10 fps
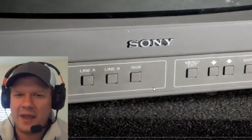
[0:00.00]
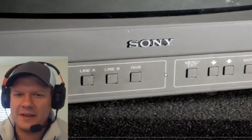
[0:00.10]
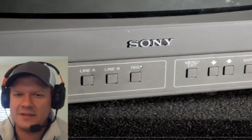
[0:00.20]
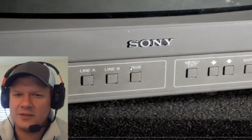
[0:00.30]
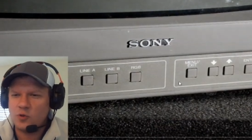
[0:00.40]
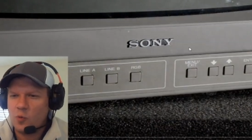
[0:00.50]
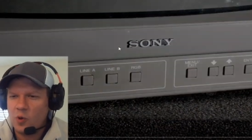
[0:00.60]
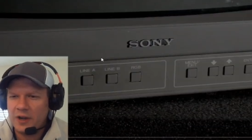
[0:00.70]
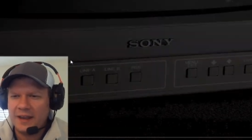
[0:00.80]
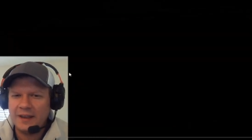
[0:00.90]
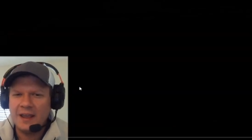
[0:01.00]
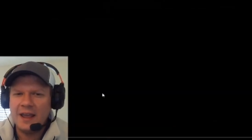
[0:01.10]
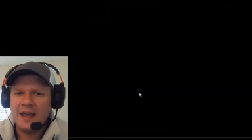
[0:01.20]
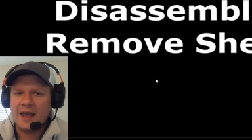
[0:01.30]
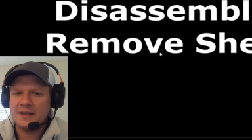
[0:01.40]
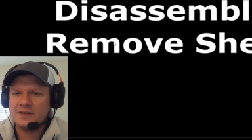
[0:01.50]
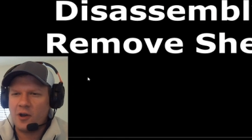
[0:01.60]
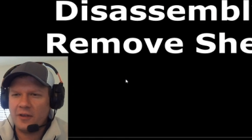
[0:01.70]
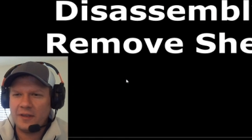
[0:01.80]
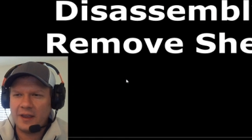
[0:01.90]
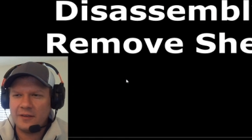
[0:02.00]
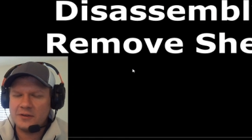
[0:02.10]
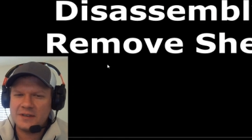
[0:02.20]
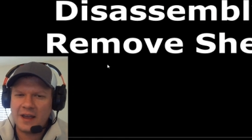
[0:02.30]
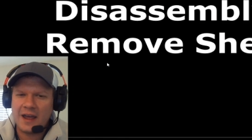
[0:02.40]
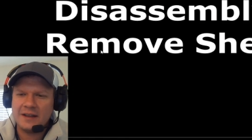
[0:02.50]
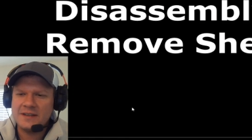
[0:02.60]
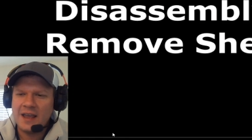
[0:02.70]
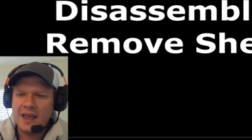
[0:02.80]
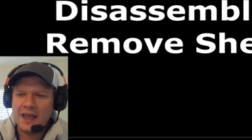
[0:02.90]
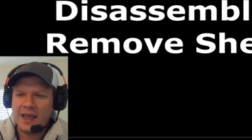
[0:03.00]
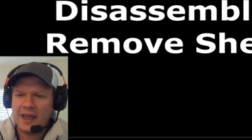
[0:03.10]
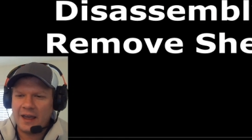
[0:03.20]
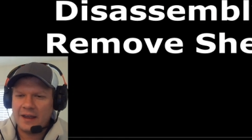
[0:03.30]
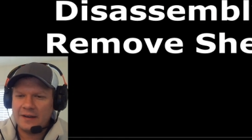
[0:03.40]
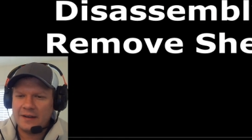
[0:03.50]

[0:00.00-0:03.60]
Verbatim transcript: as the 20, as all the other sides. And